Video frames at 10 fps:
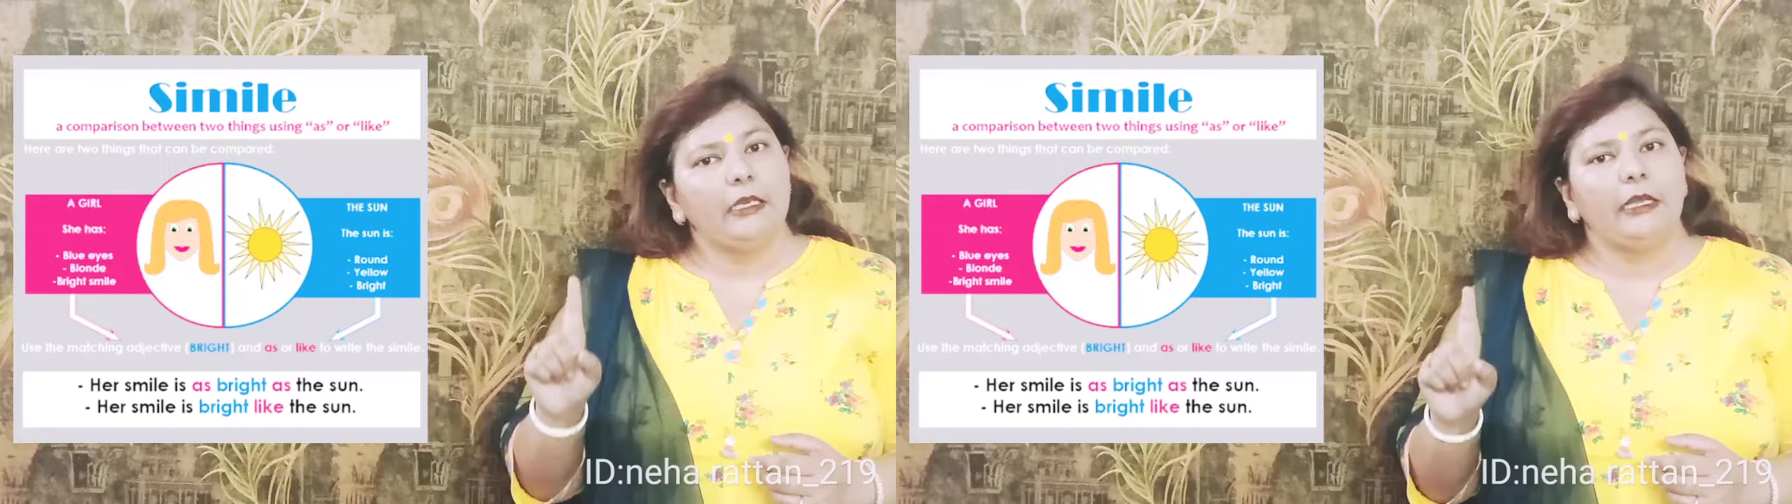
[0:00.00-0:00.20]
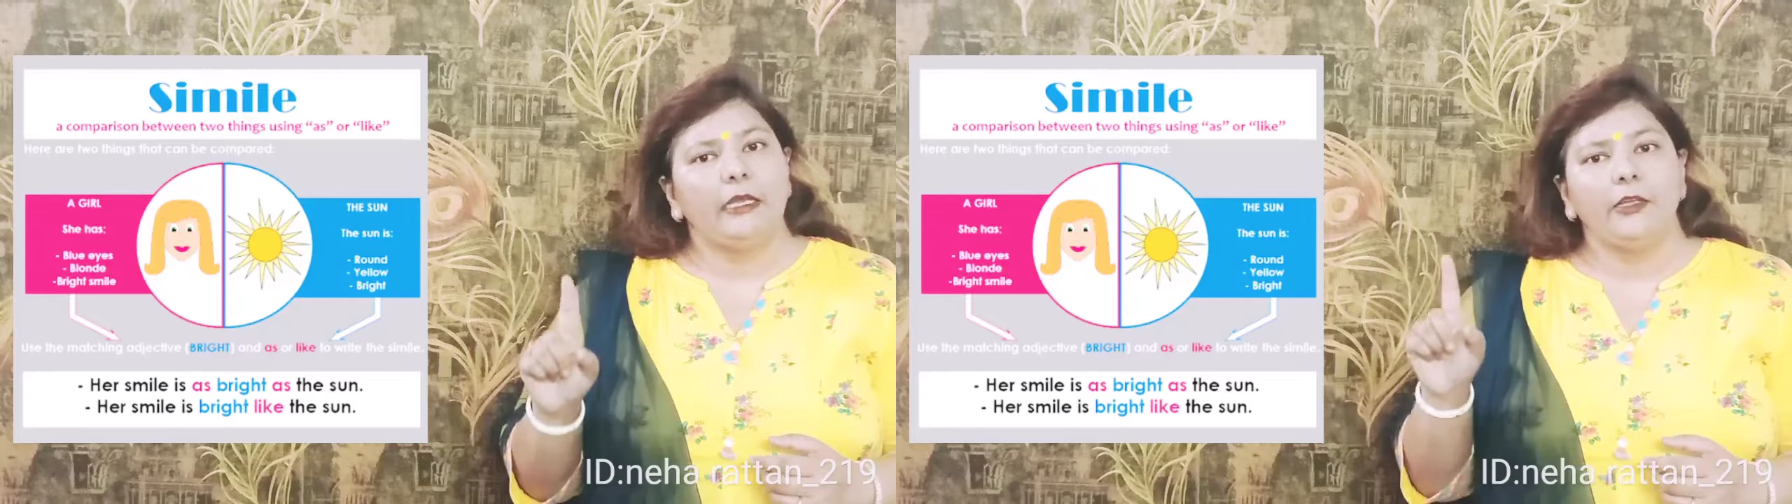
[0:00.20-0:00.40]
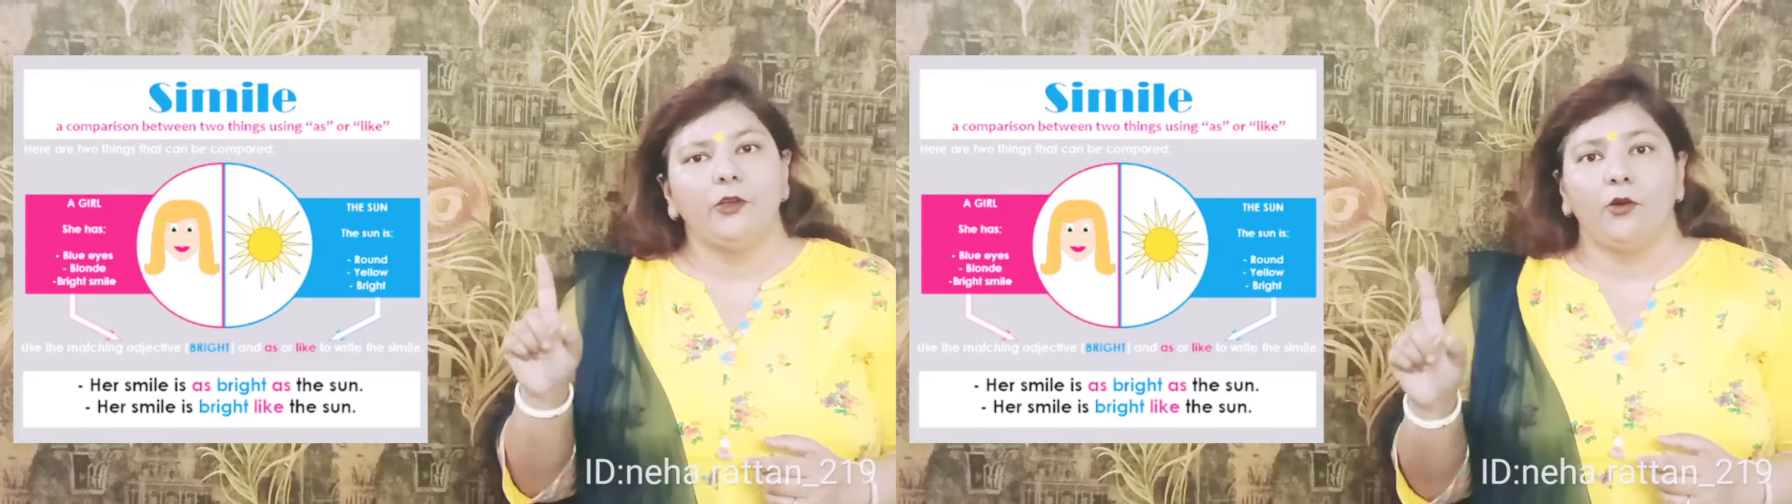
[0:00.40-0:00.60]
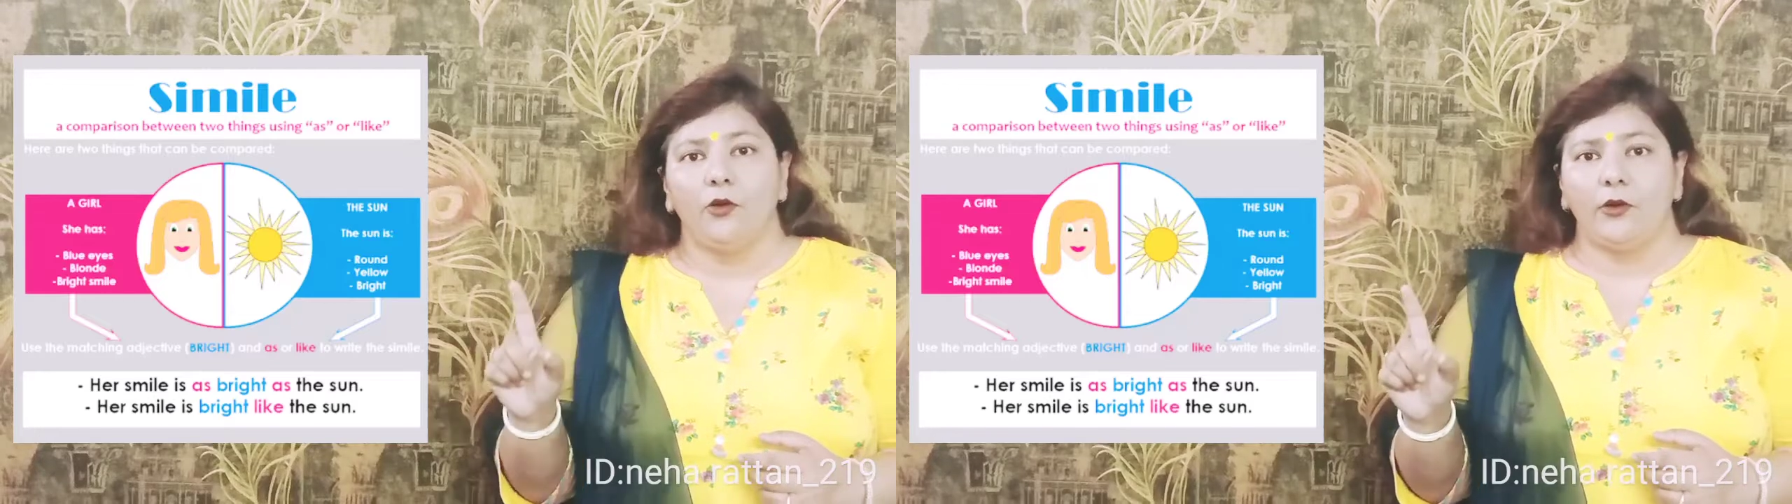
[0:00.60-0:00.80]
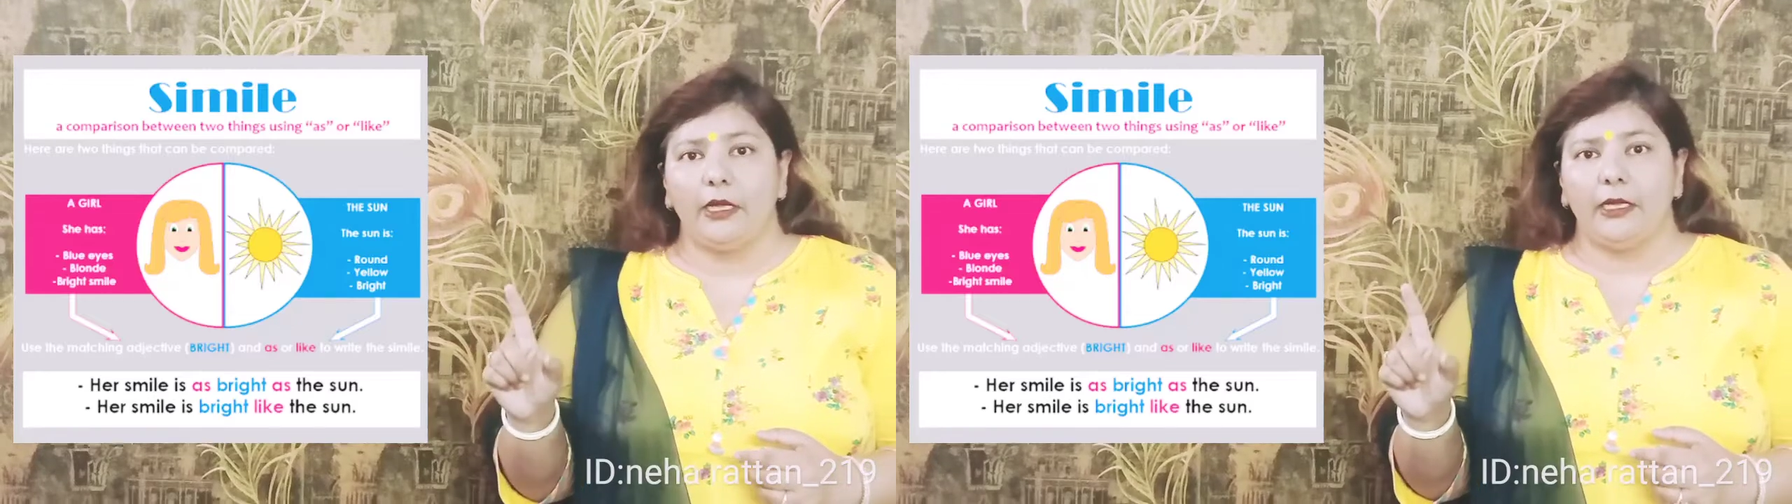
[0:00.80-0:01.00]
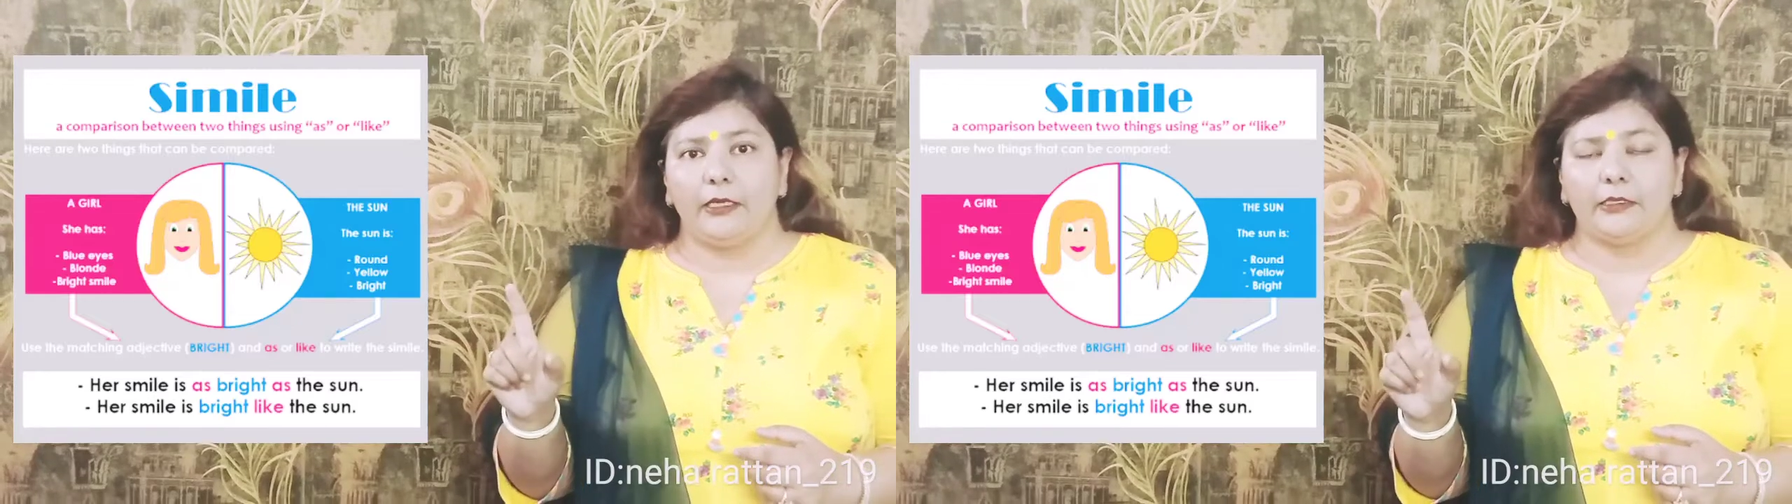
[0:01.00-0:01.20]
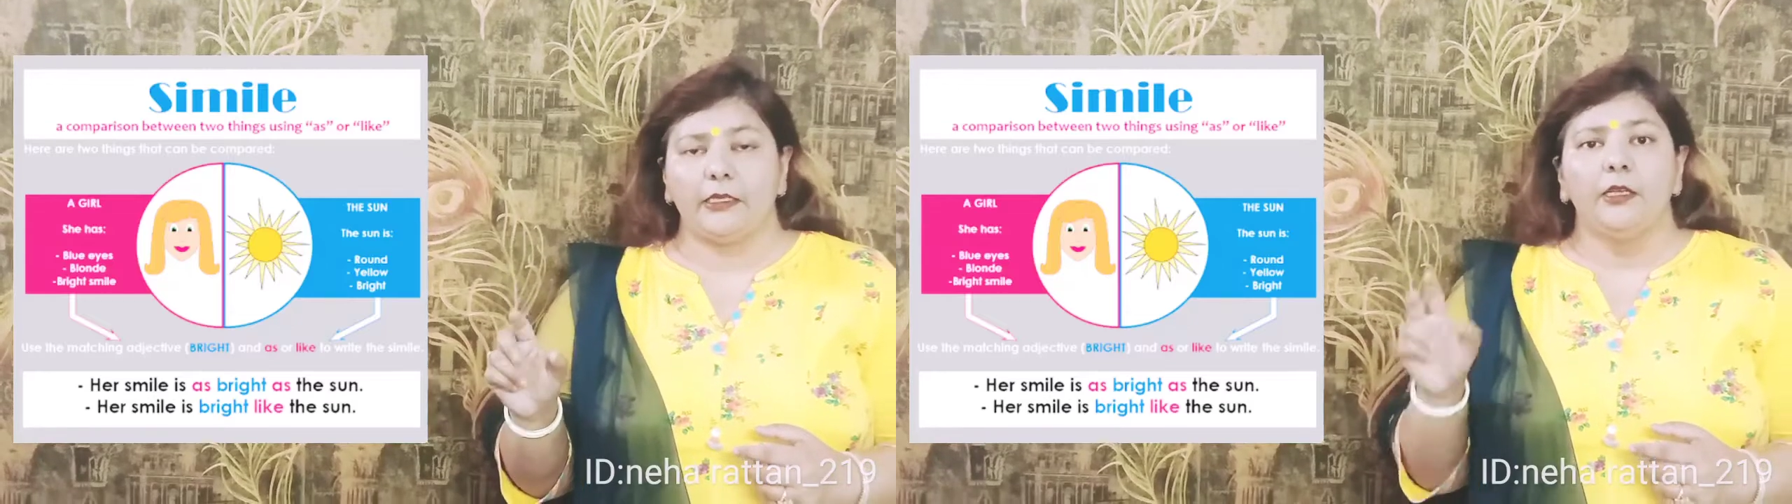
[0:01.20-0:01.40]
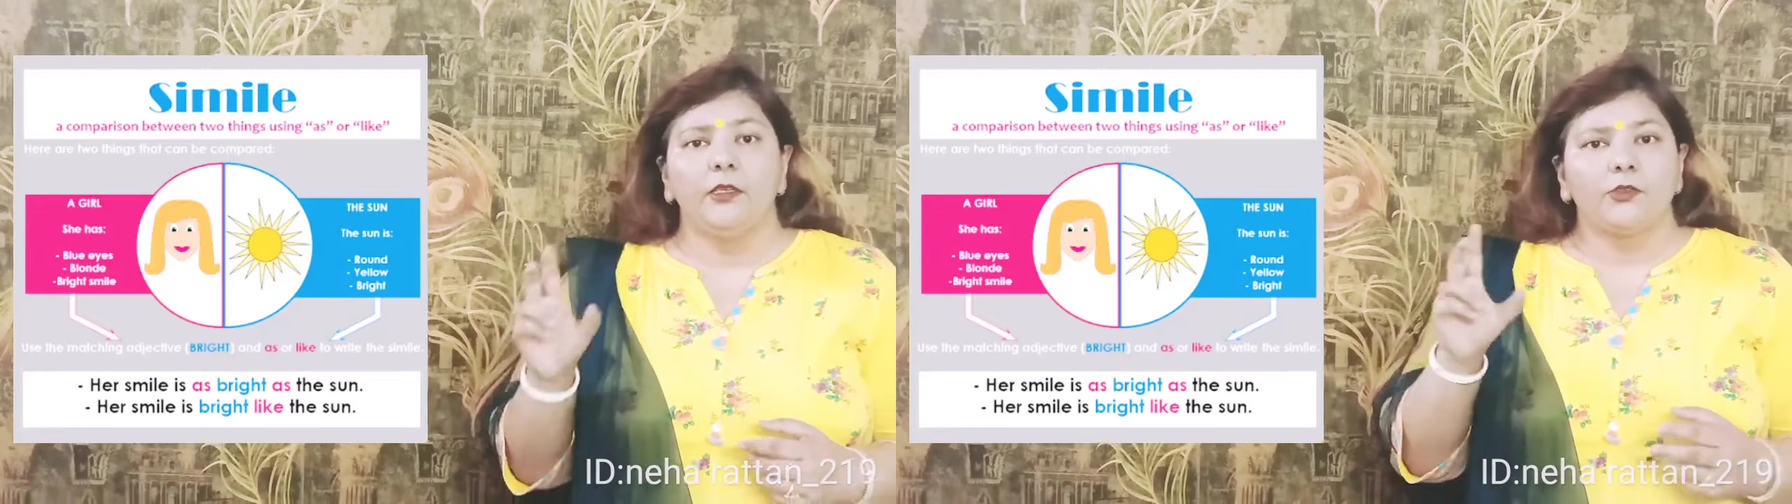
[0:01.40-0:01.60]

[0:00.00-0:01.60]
like or as.